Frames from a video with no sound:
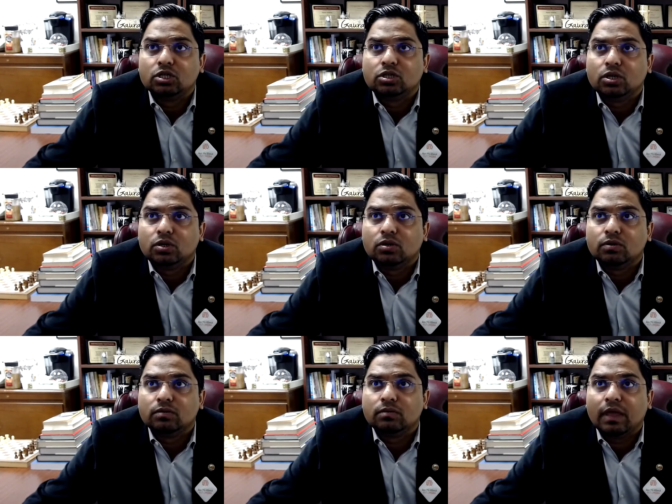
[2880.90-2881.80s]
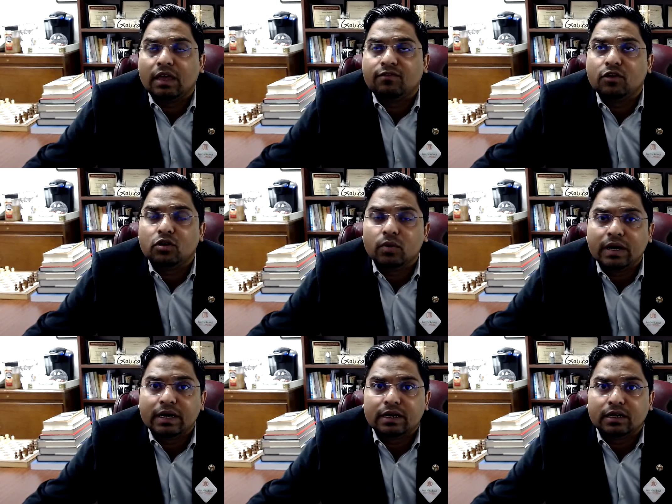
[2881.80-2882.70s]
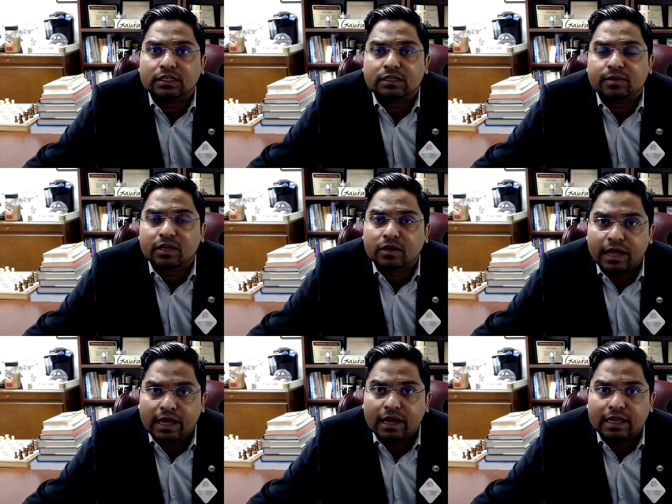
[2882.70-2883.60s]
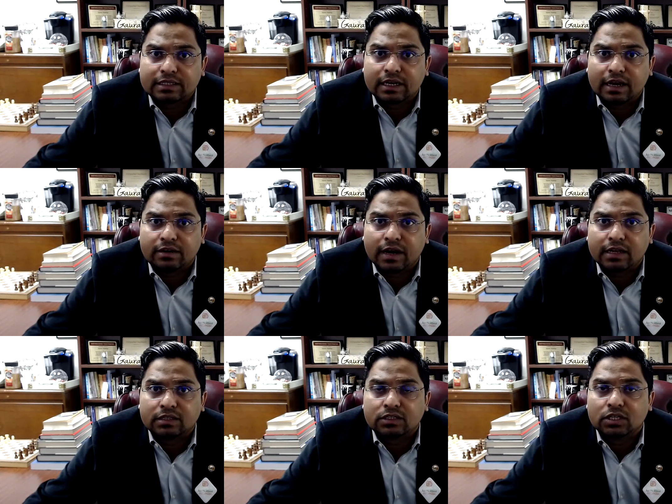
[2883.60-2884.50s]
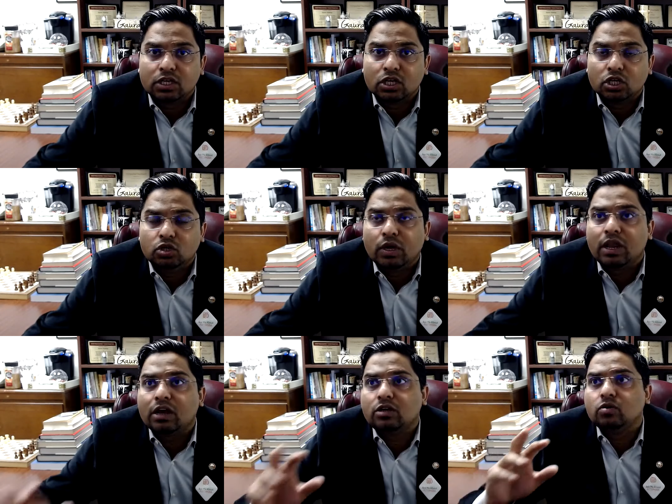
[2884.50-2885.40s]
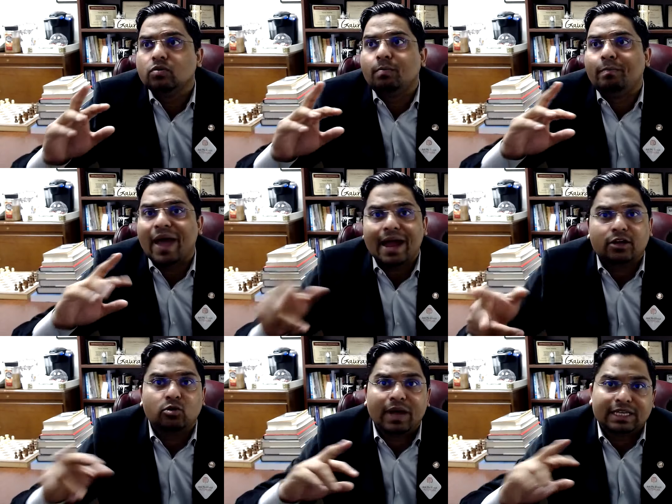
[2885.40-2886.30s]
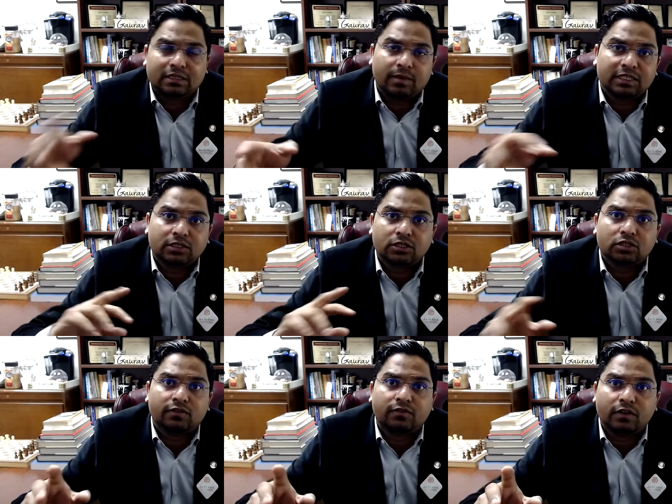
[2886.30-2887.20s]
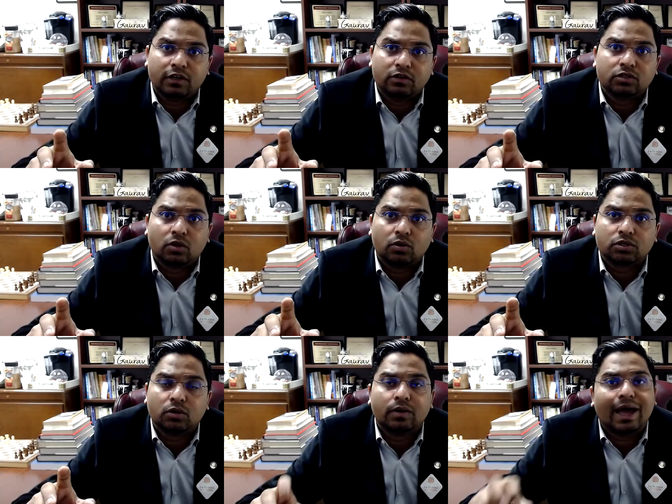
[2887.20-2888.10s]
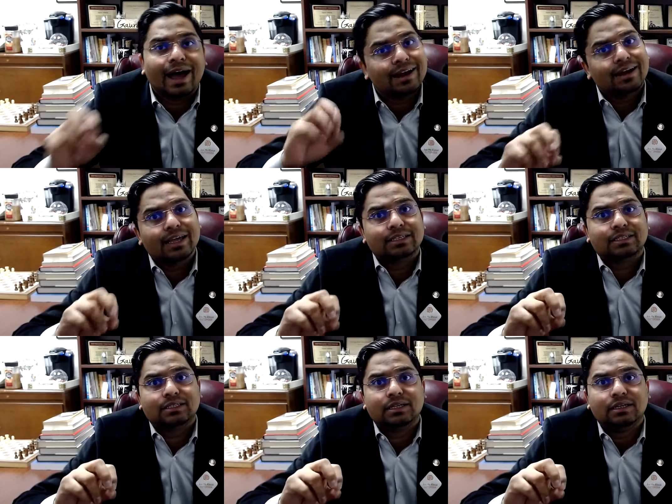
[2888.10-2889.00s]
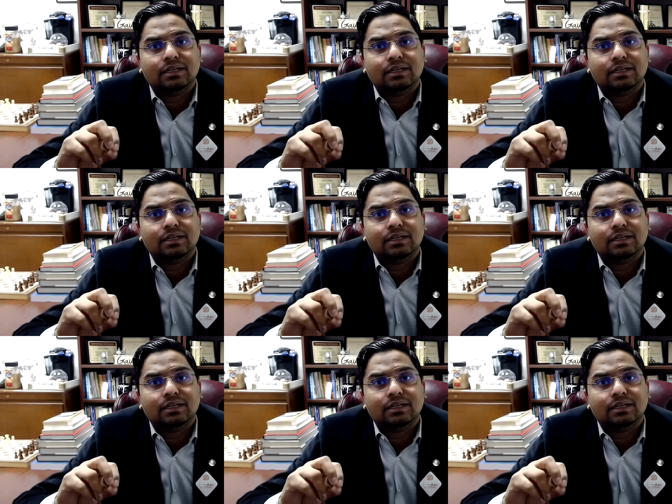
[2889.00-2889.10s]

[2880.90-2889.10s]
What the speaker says: So if you do an internship and you're taking less than 9 credits, you cannot do back-to-back semesters of reduced course load unless